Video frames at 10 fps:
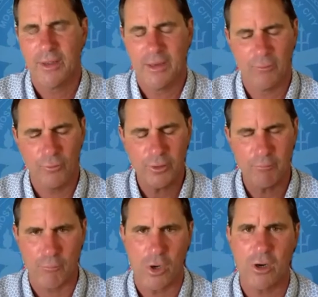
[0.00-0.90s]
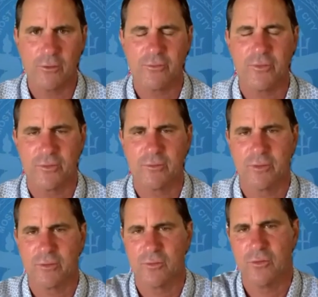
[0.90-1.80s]
and it really mars
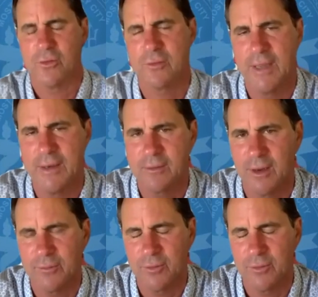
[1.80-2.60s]
this gorgeous landscape.